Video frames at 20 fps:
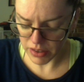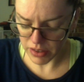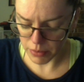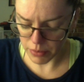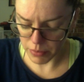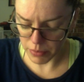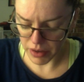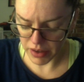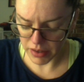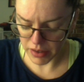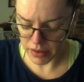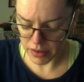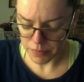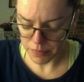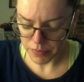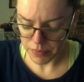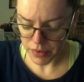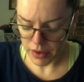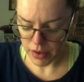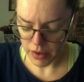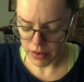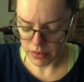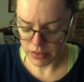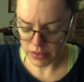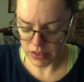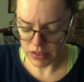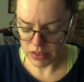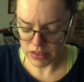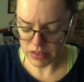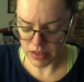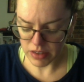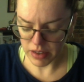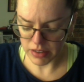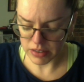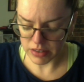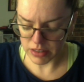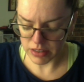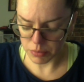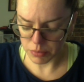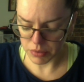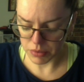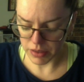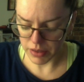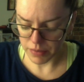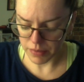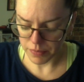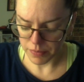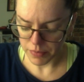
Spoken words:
her mind. Liddy sighed deeply.